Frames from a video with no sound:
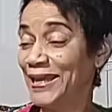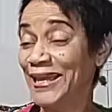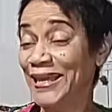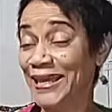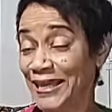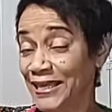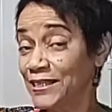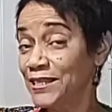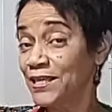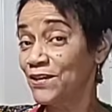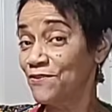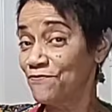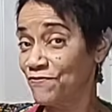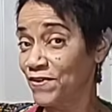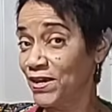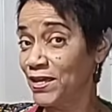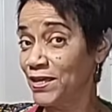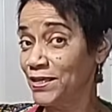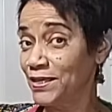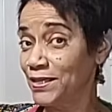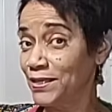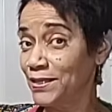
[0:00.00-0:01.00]
In the
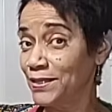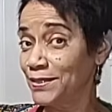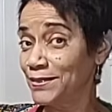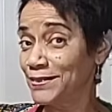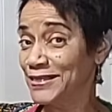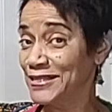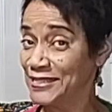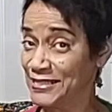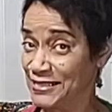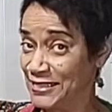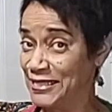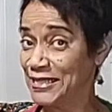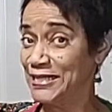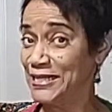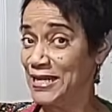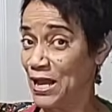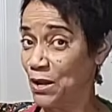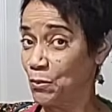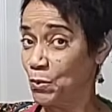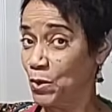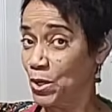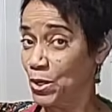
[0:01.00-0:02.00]
event this did
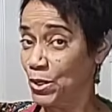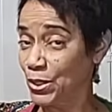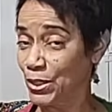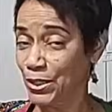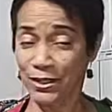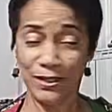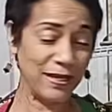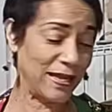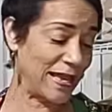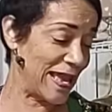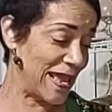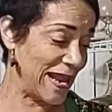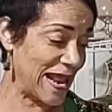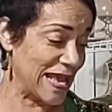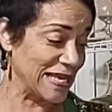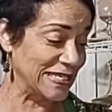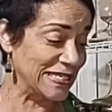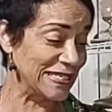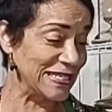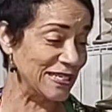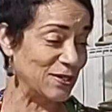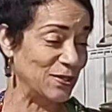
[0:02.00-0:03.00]
not work and I
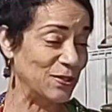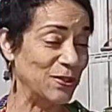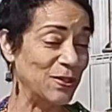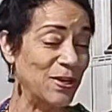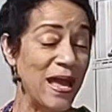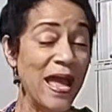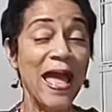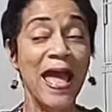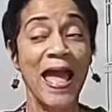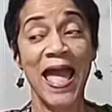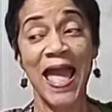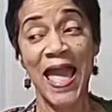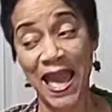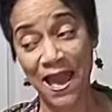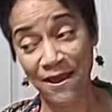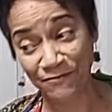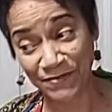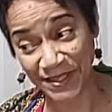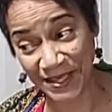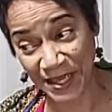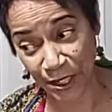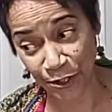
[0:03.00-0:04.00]
still
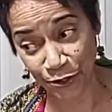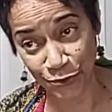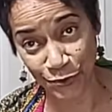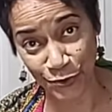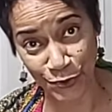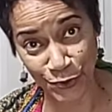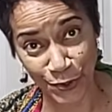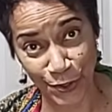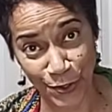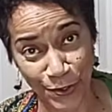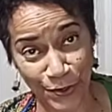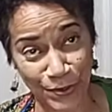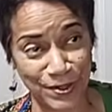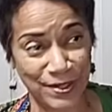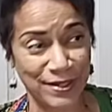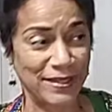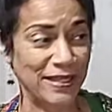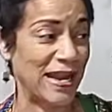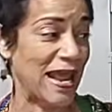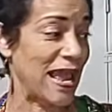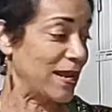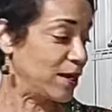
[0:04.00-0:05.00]
have the extra skirt
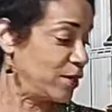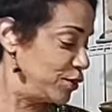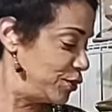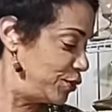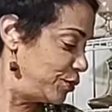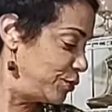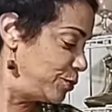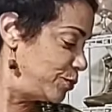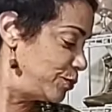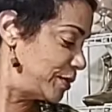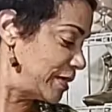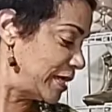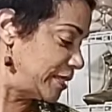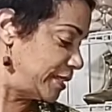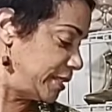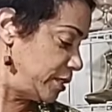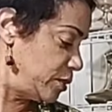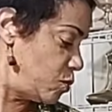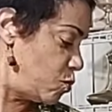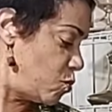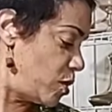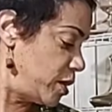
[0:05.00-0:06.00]
that I could use, I
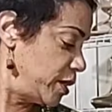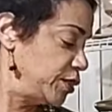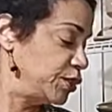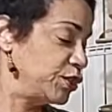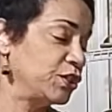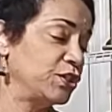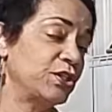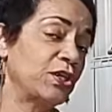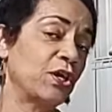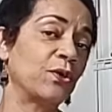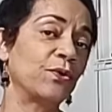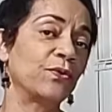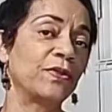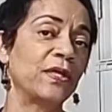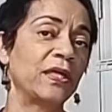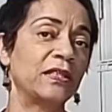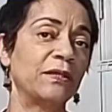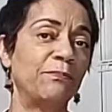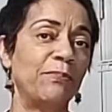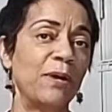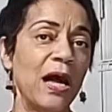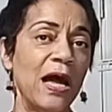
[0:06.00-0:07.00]
still wanted to know
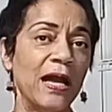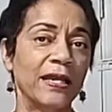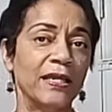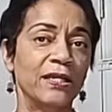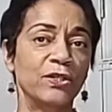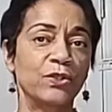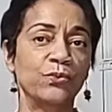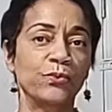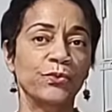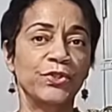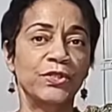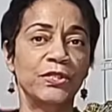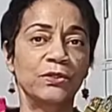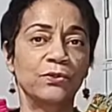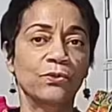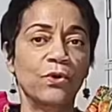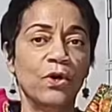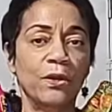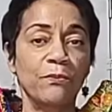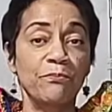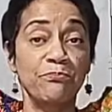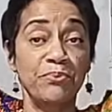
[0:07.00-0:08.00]
that the pockets were still
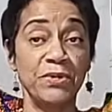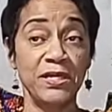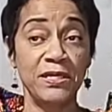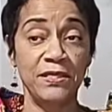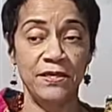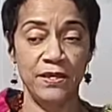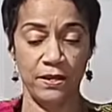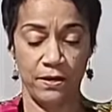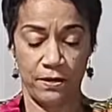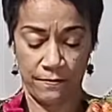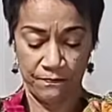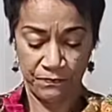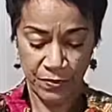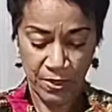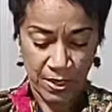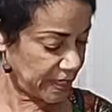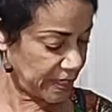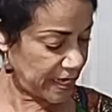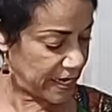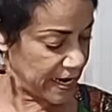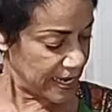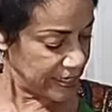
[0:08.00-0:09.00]
going to be there.
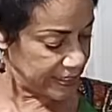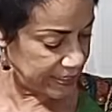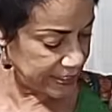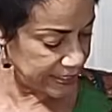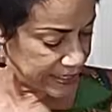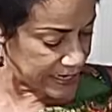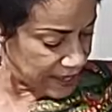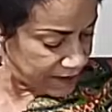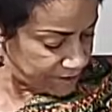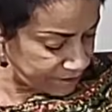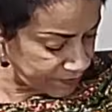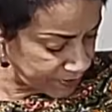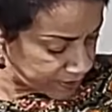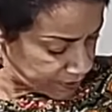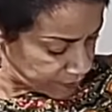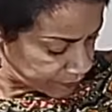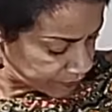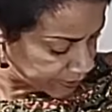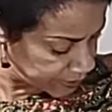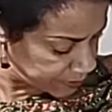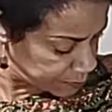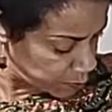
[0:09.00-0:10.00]
And I did not
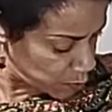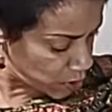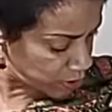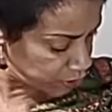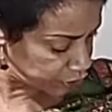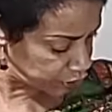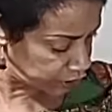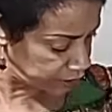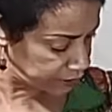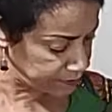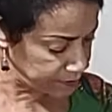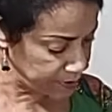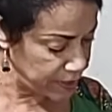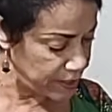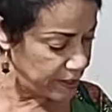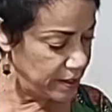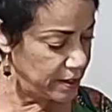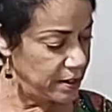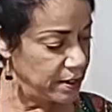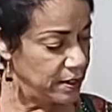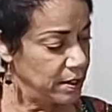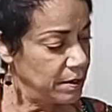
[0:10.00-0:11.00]
video this portion,
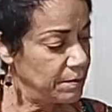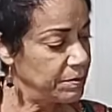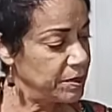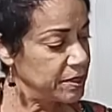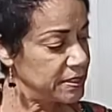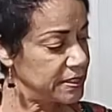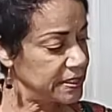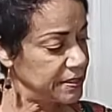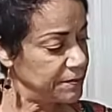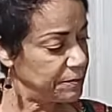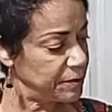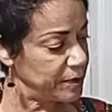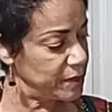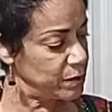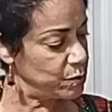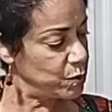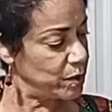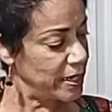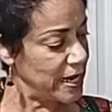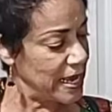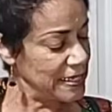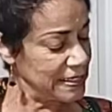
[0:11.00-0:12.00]
but simply
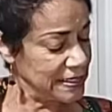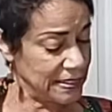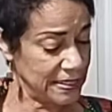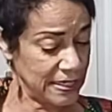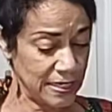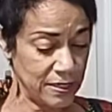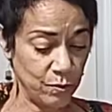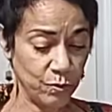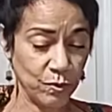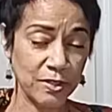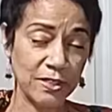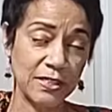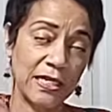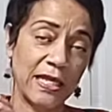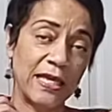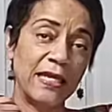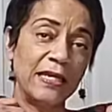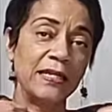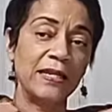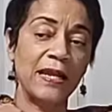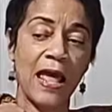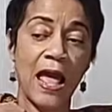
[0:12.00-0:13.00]
what I did was
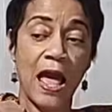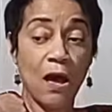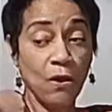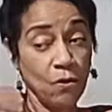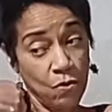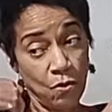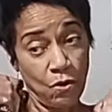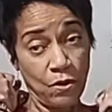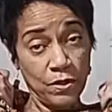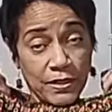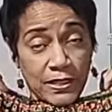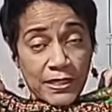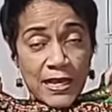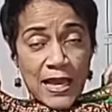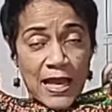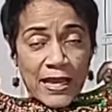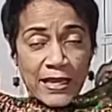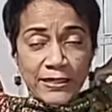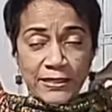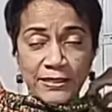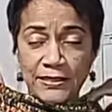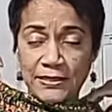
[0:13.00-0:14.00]
laid it out on the
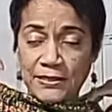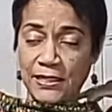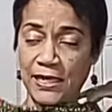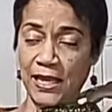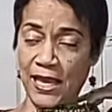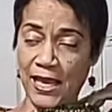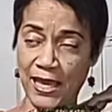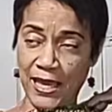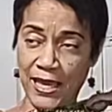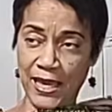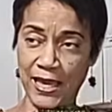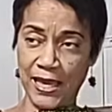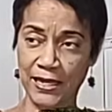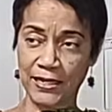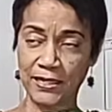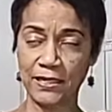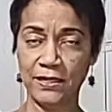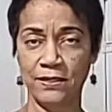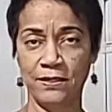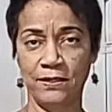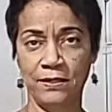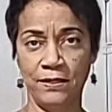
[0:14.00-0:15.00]
island, and